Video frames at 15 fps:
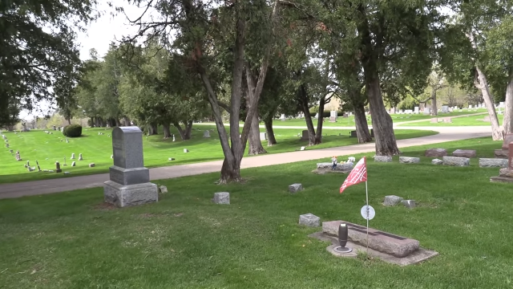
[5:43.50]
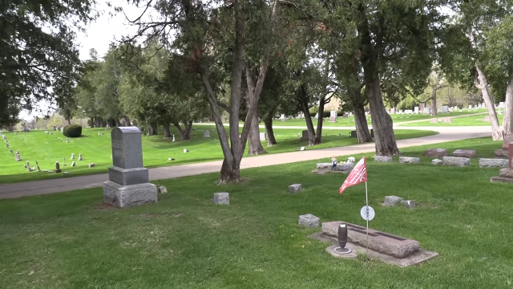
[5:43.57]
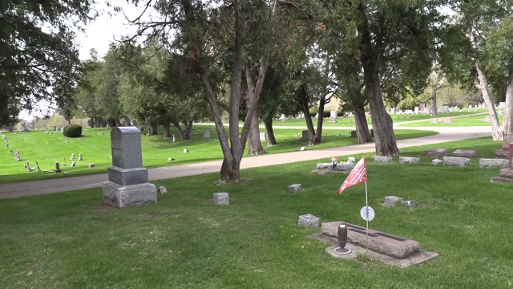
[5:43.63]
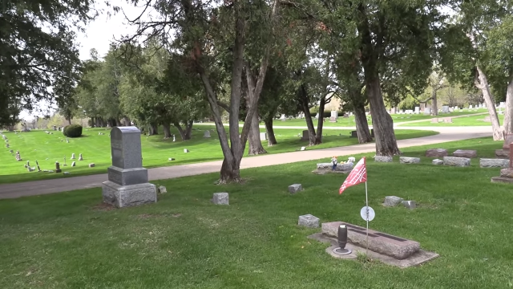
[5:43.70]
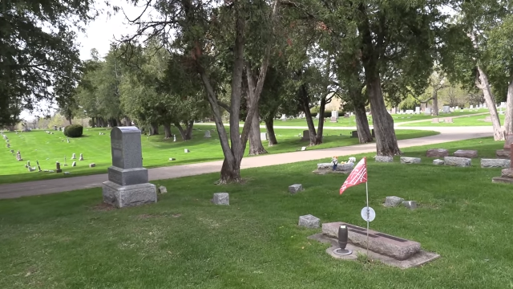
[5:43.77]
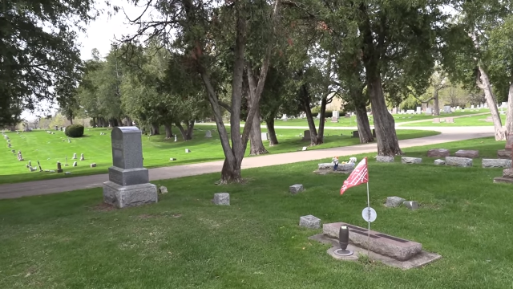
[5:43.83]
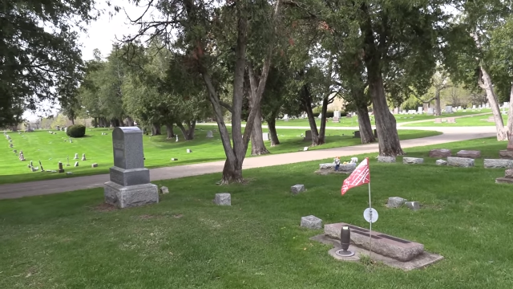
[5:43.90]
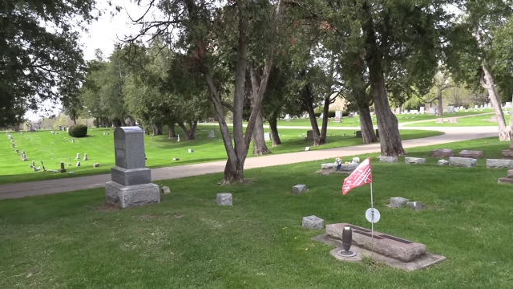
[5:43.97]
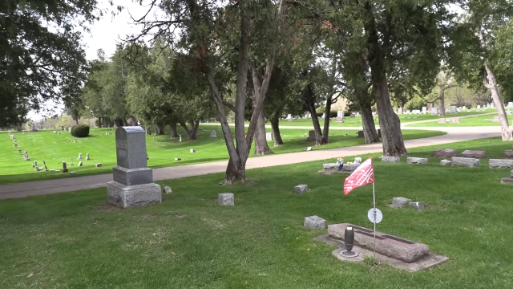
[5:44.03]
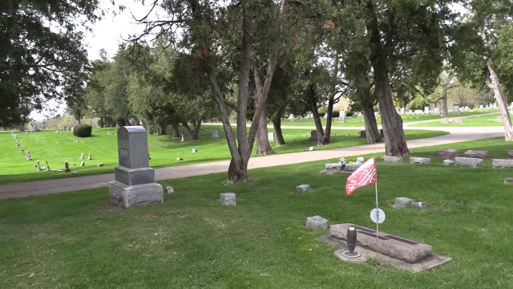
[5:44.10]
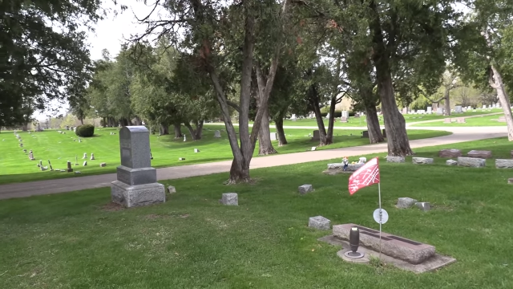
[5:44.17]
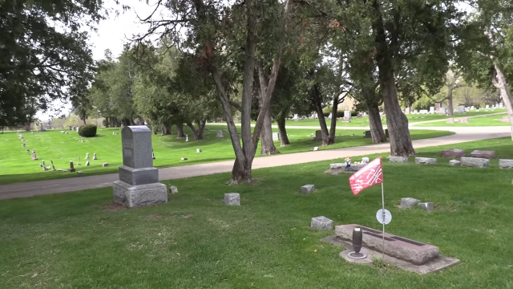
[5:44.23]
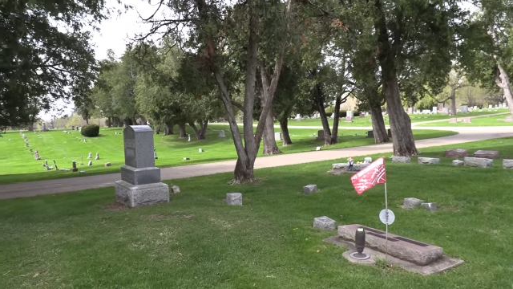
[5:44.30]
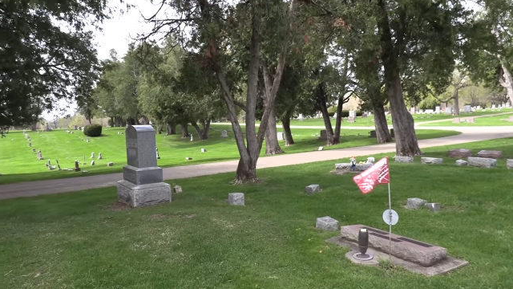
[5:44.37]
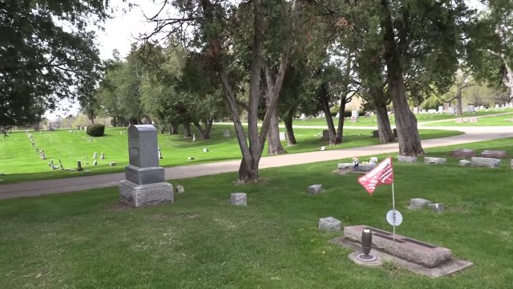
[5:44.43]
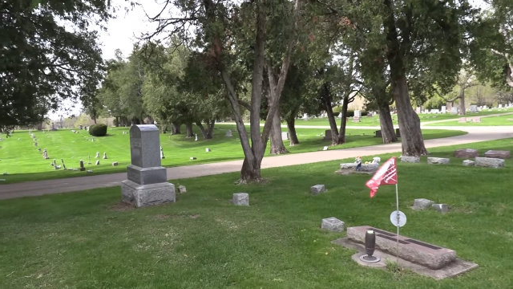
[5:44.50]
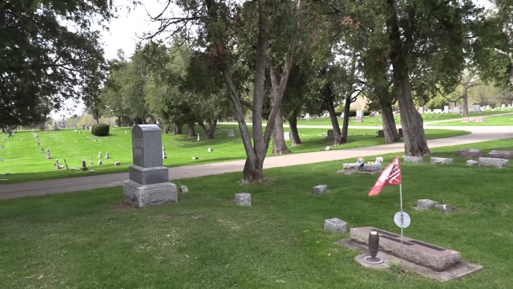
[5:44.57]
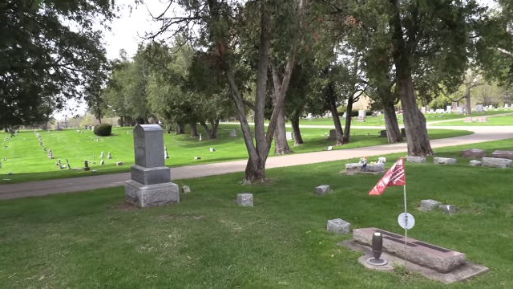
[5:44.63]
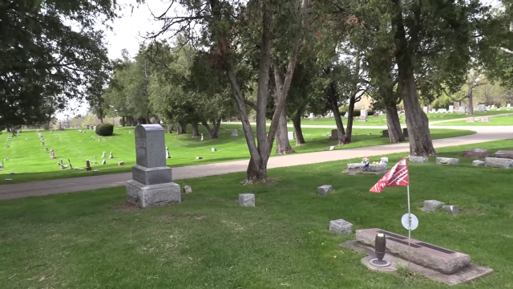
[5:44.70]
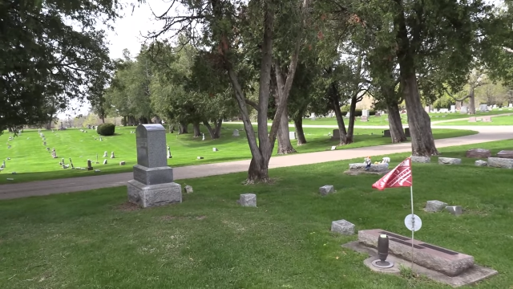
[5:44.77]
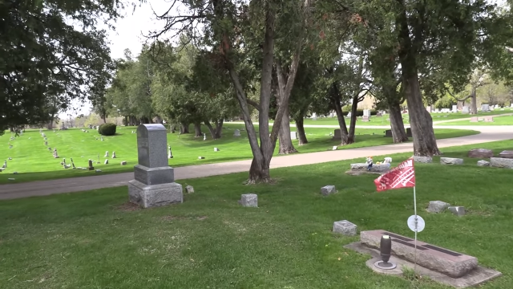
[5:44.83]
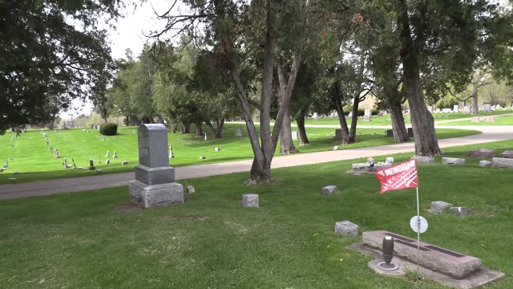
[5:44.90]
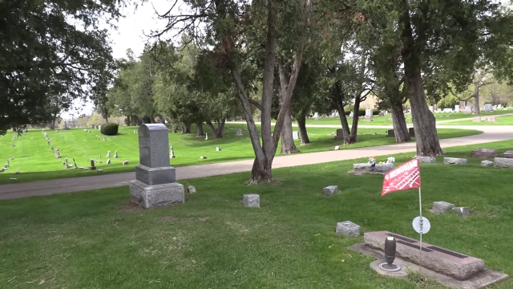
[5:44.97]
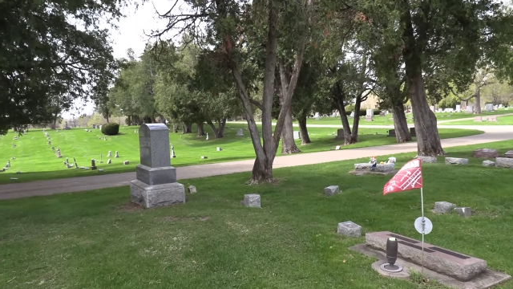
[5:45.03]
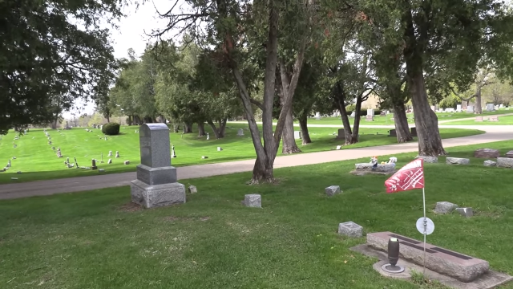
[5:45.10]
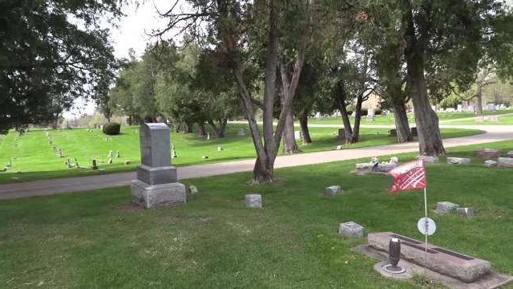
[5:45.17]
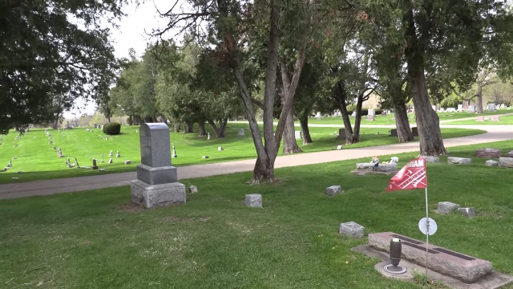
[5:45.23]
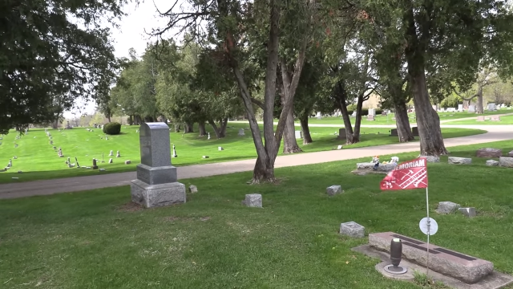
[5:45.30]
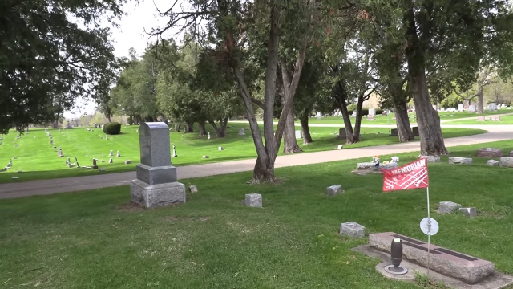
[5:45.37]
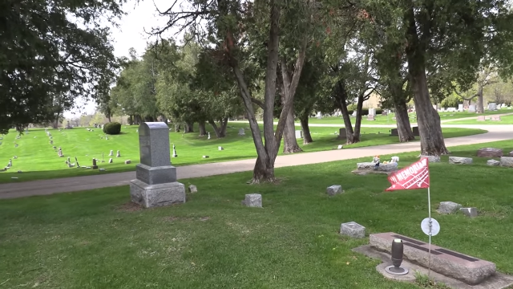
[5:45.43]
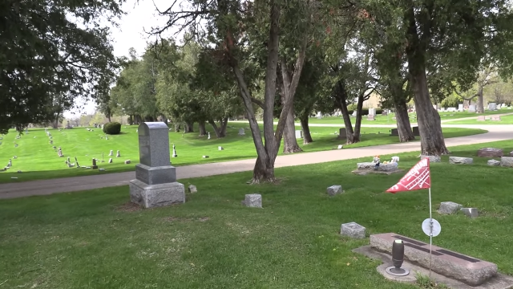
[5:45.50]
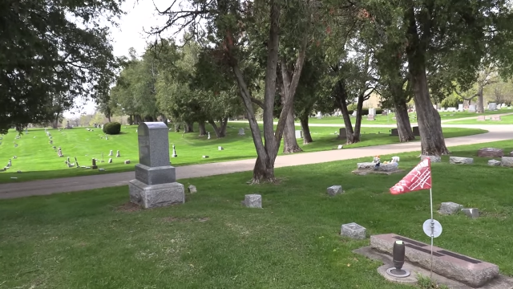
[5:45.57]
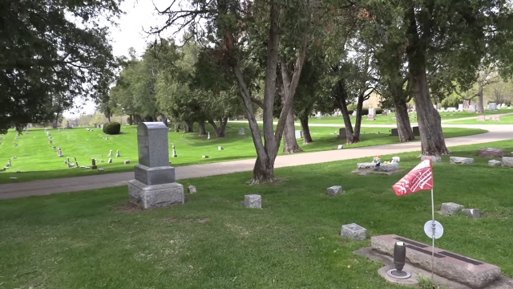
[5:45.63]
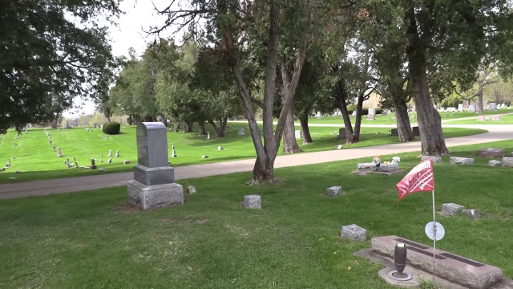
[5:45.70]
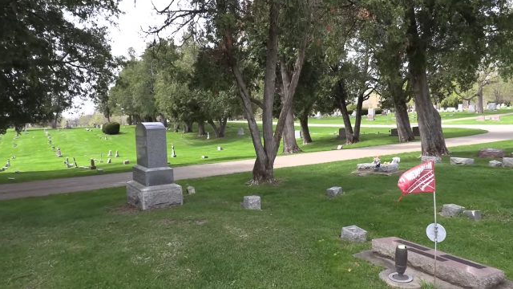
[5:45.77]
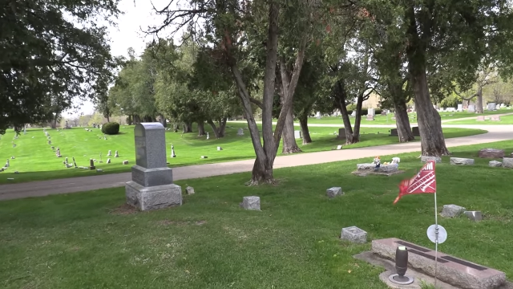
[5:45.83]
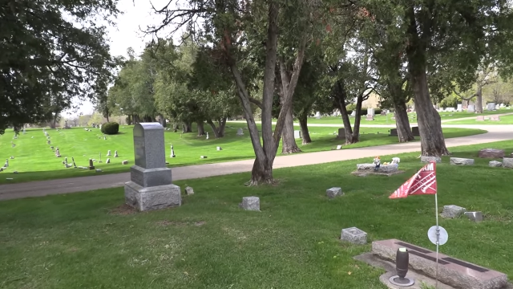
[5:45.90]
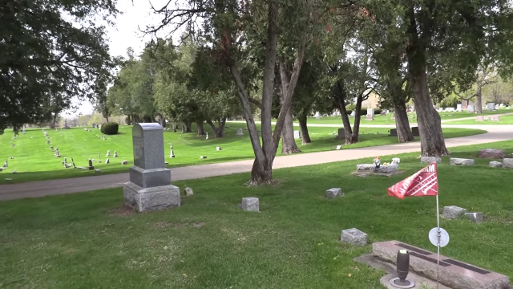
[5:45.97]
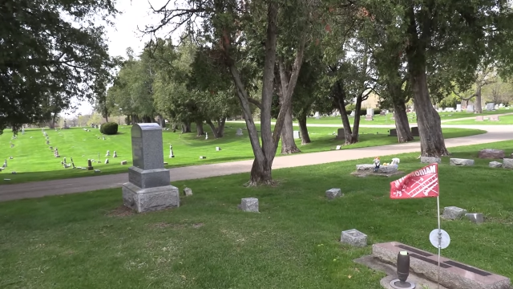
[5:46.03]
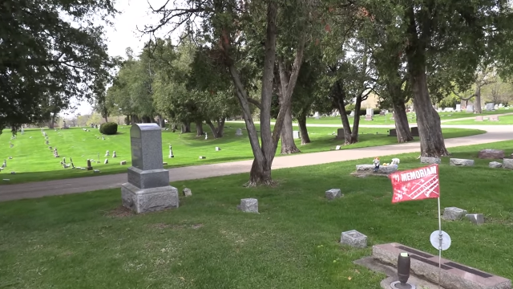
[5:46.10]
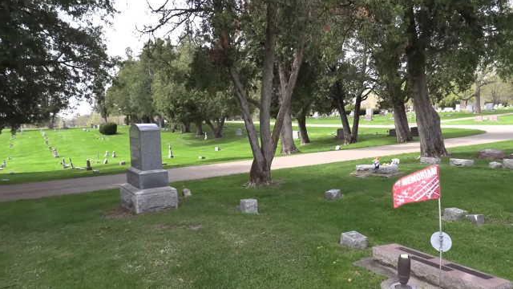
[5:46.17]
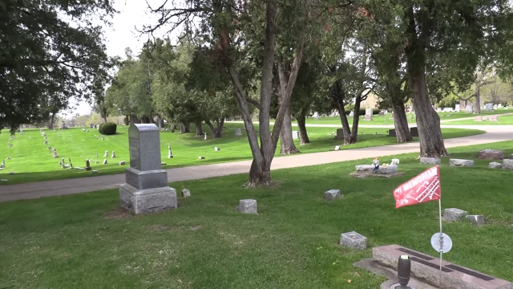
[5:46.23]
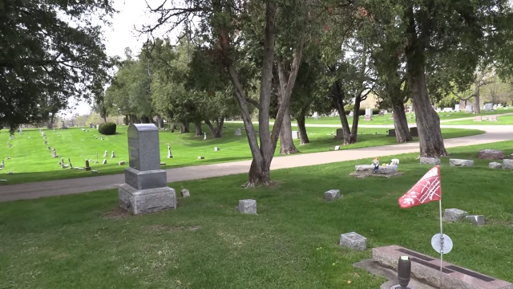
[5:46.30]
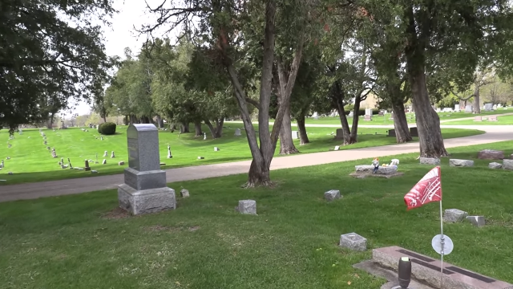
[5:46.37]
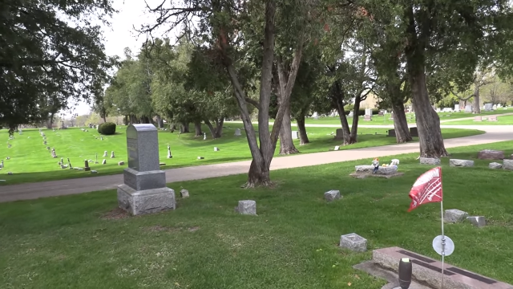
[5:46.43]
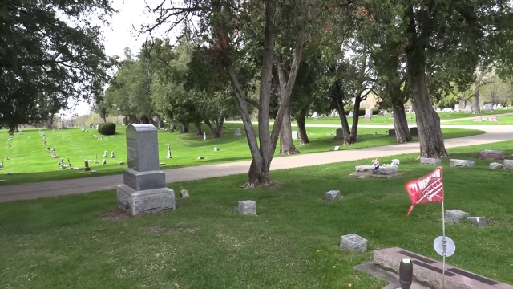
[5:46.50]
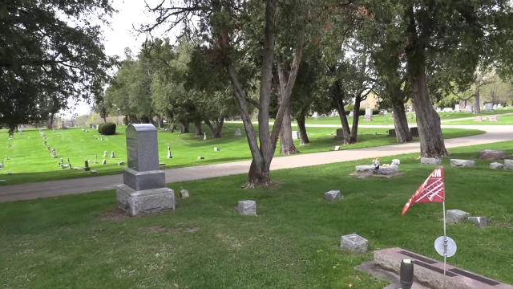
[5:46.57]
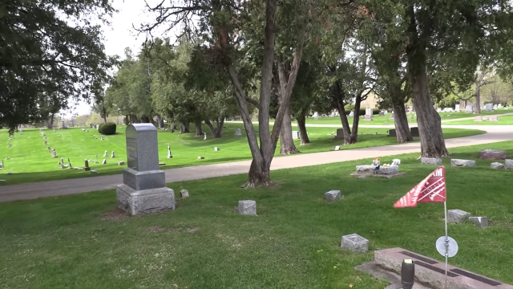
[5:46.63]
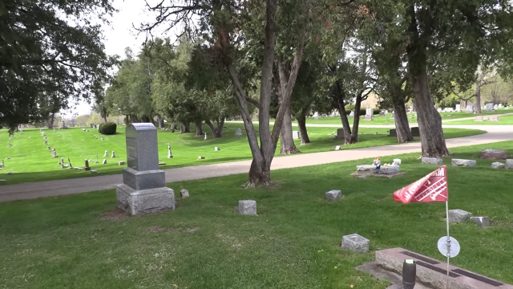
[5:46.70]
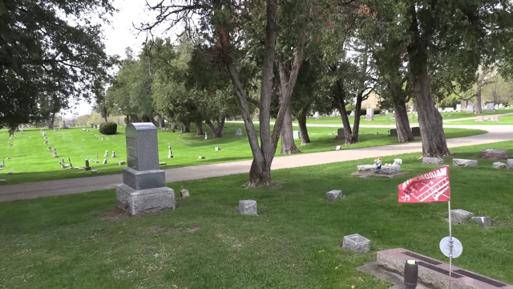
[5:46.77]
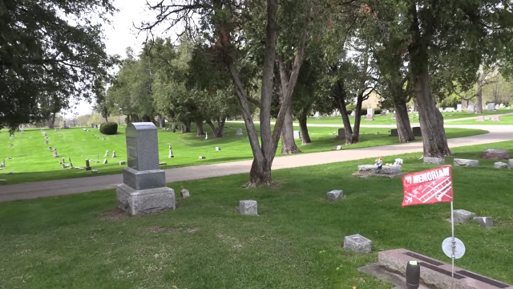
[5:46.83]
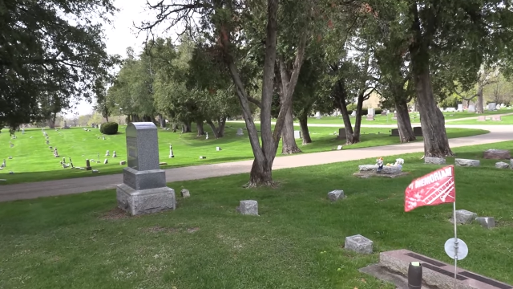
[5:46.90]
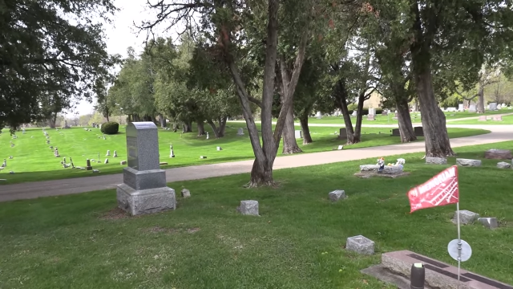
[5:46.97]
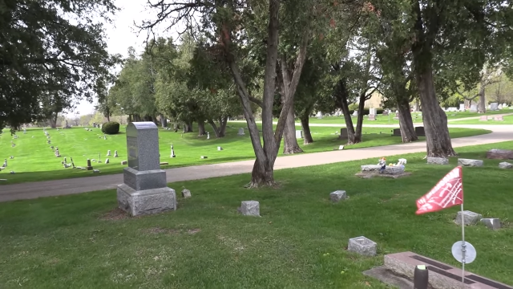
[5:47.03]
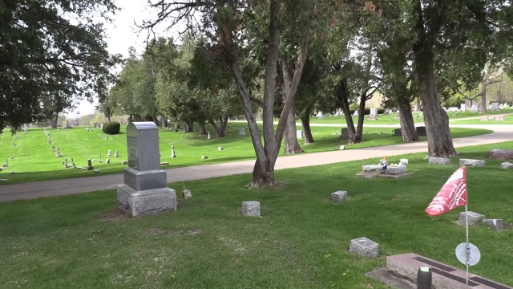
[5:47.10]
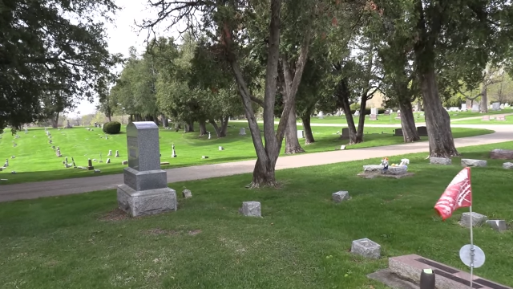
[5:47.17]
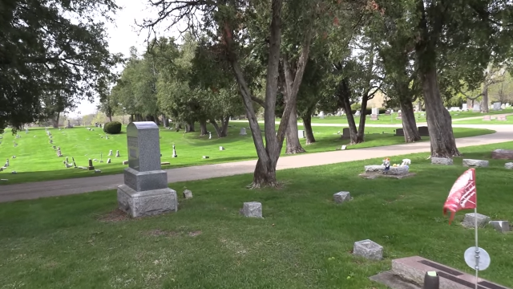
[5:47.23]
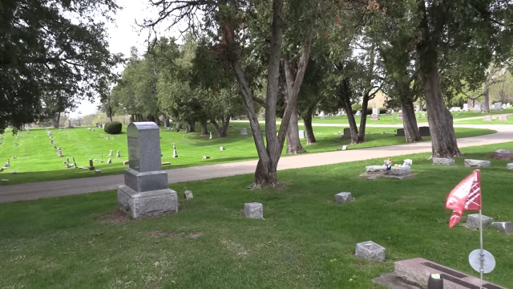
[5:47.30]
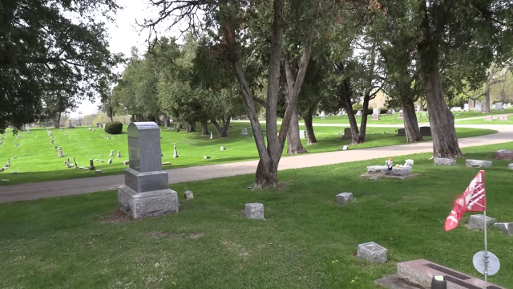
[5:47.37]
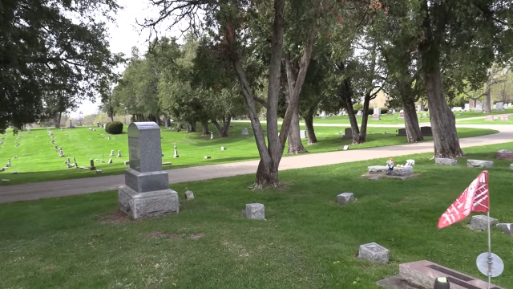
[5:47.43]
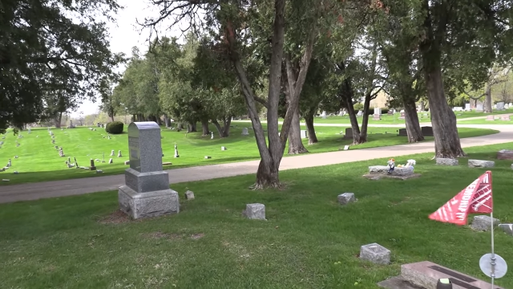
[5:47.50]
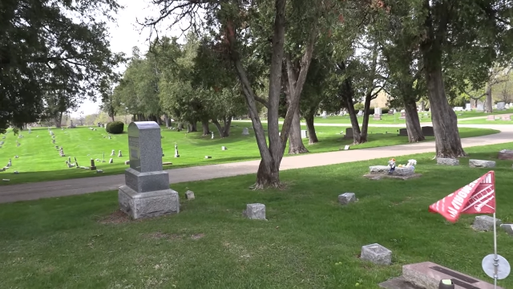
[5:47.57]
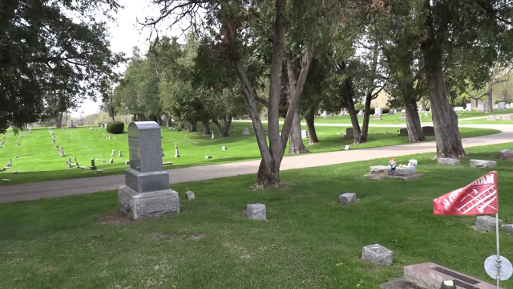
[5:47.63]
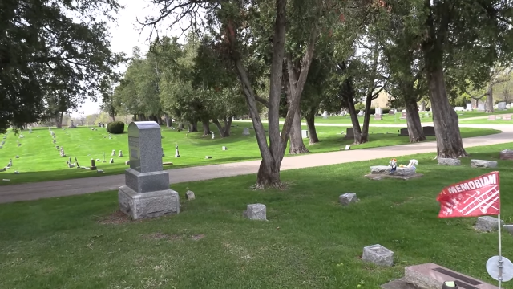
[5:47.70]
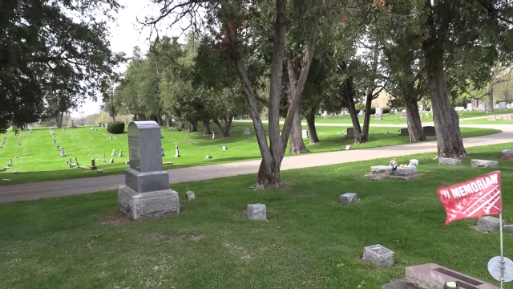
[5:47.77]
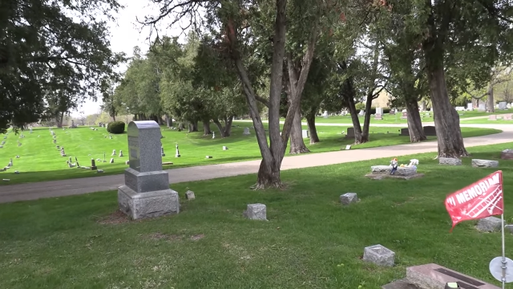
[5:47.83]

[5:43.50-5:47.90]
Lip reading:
Nobody's mouth can be seen.